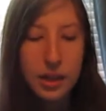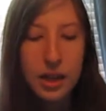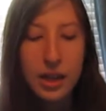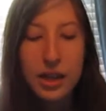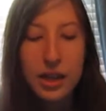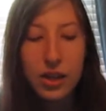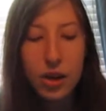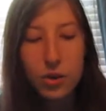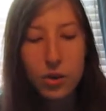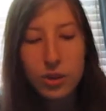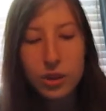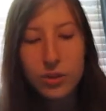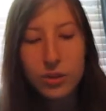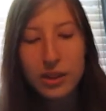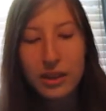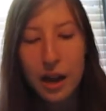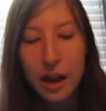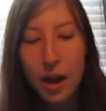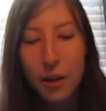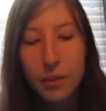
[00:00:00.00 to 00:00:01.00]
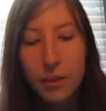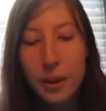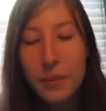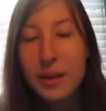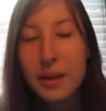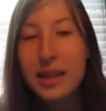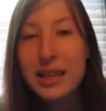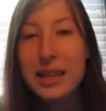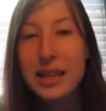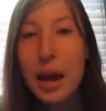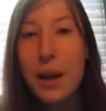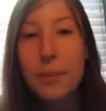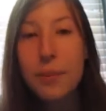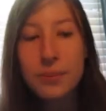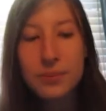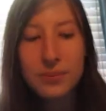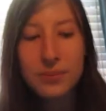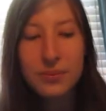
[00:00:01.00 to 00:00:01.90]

He goes, you need help? I'm like, yep.